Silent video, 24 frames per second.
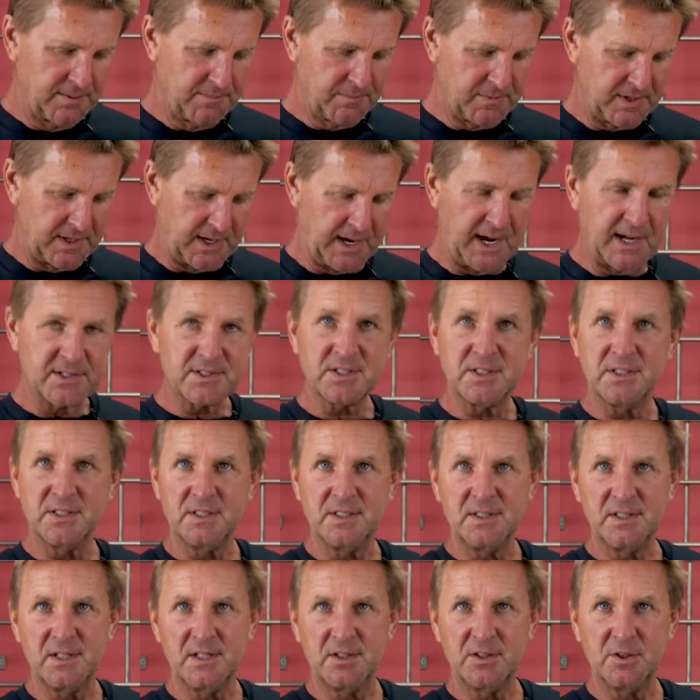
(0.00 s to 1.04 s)
acid
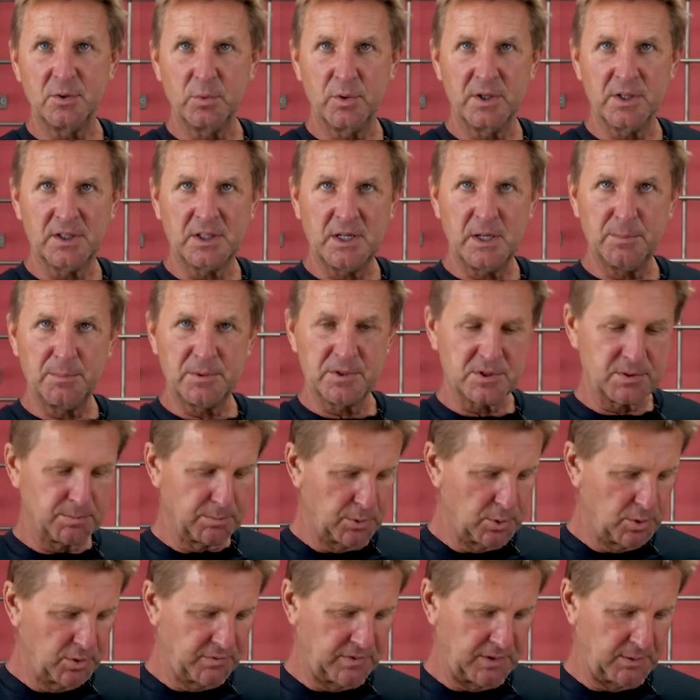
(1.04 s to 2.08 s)
in there, you want to keep this
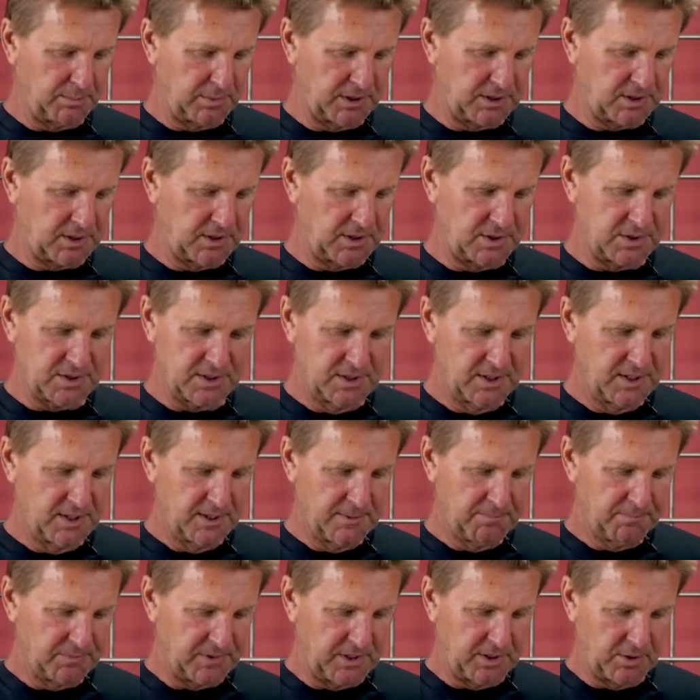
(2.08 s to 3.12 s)
moving because
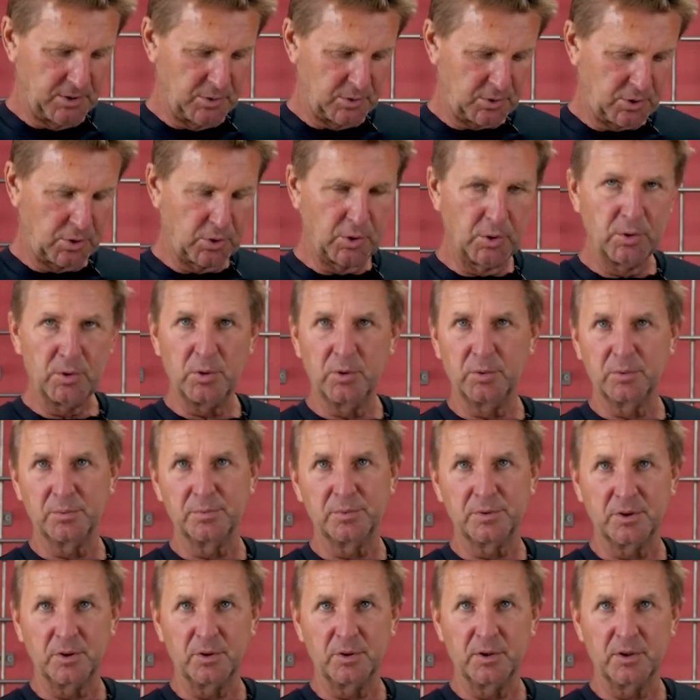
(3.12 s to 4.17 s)
it'll curdle
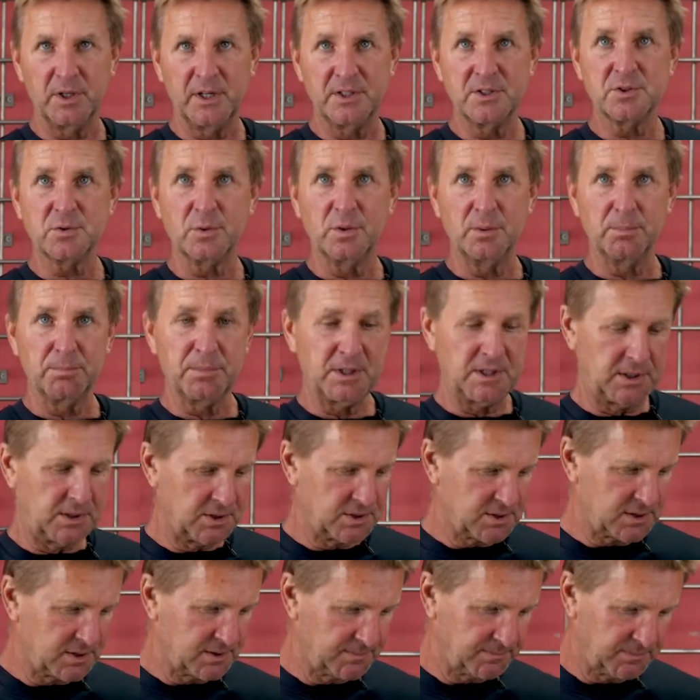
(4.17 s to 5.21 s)
your ice cream
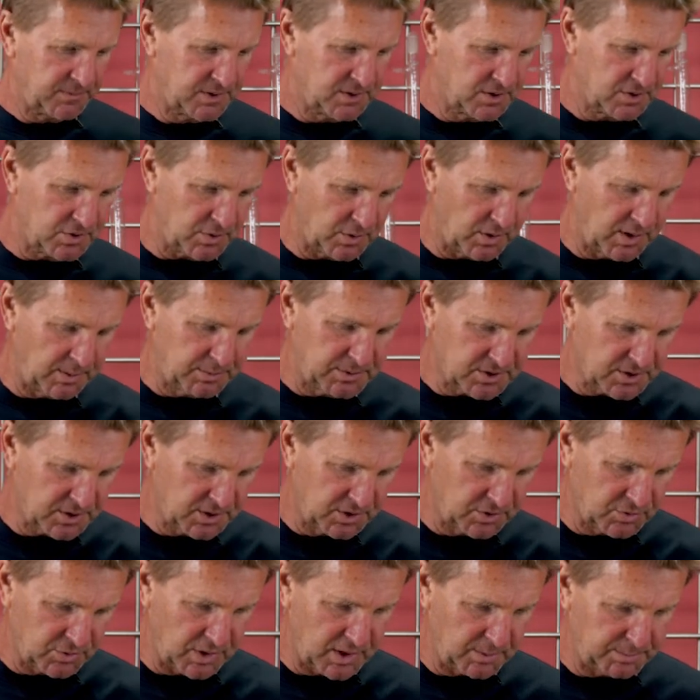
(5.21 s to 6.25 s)
base. So I'm just going
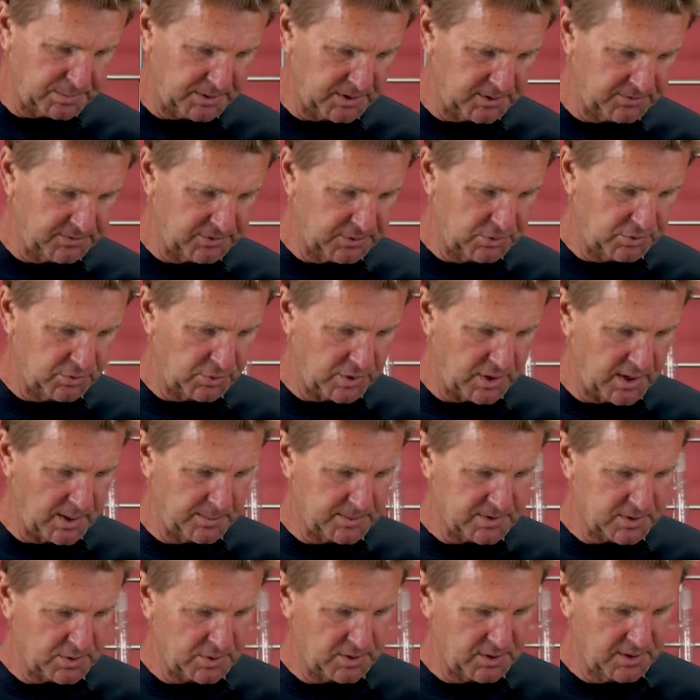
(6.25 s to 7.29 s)
to drop in a few
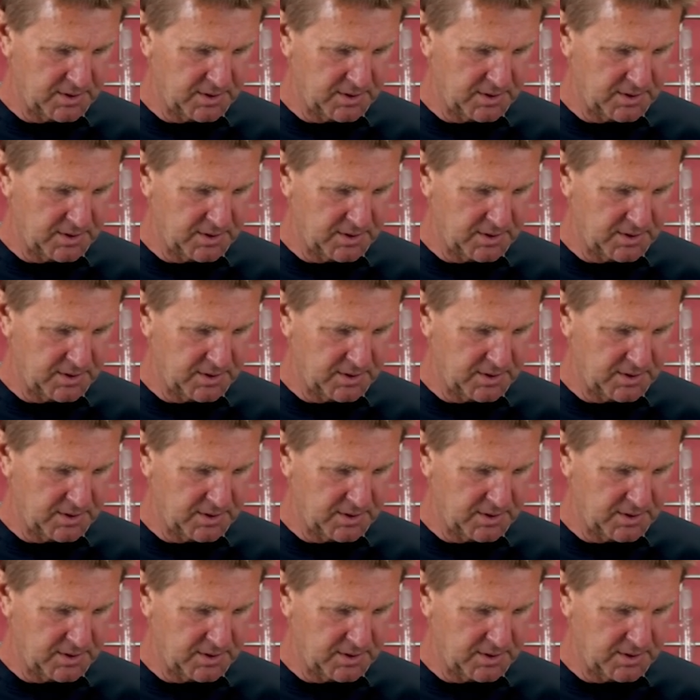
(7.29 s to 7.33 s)
drops,